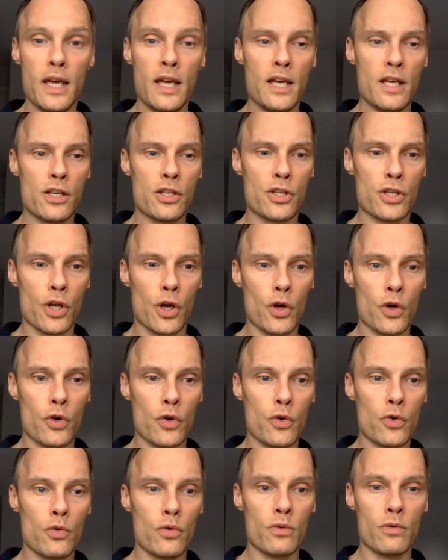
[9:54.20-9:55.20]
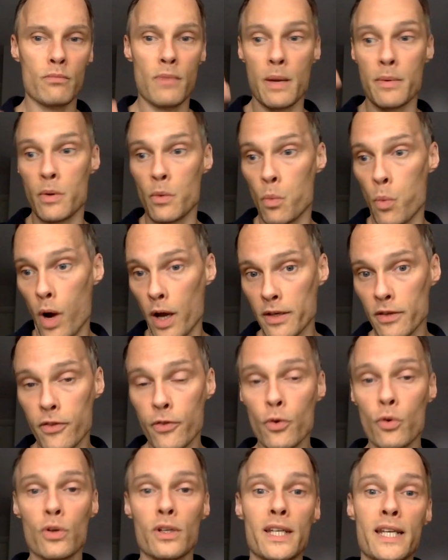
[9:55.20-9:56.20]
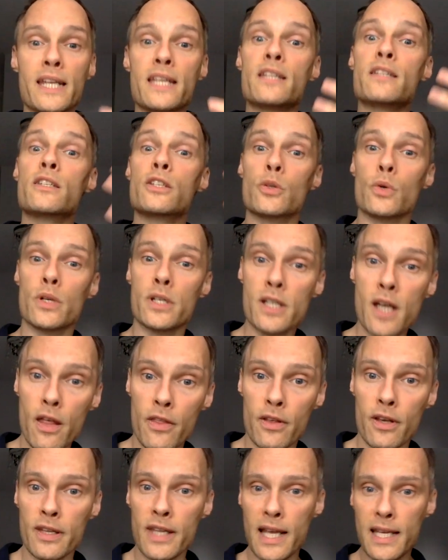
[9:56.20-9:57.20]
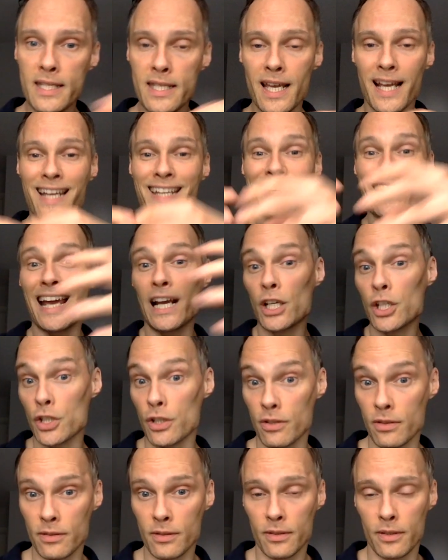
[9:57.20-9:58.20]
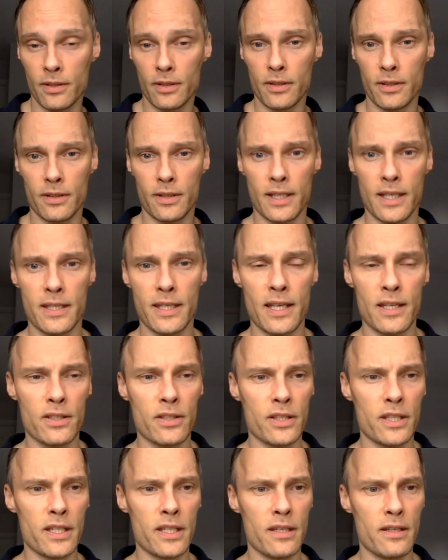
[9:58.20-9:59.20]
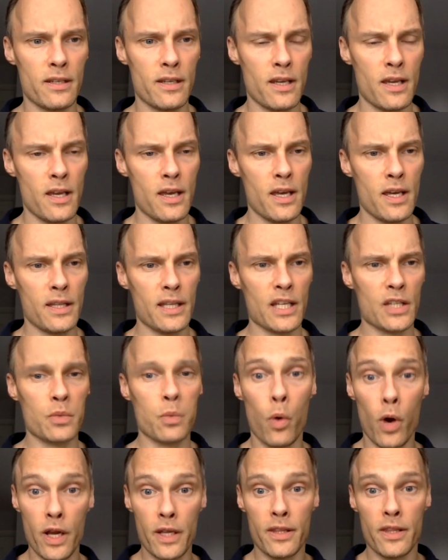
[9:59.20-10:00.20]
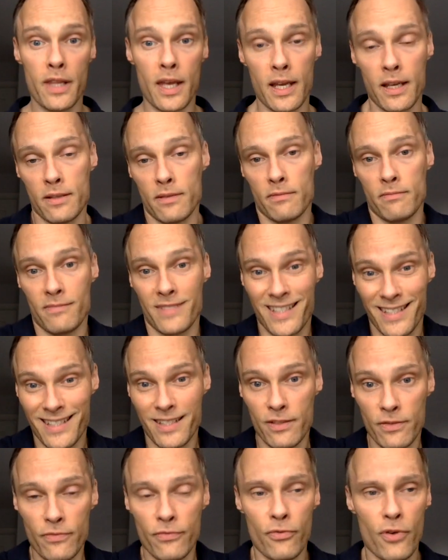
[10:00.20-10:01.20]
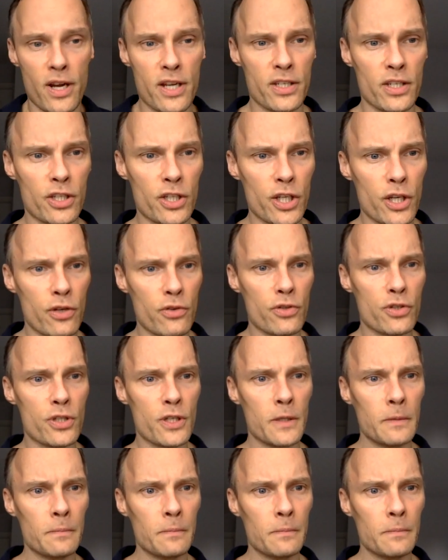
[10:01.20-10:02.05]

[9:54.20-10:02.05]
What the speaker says: So maybe one thought leads to another, and that's that connection, and that's the That's why that phrase is used.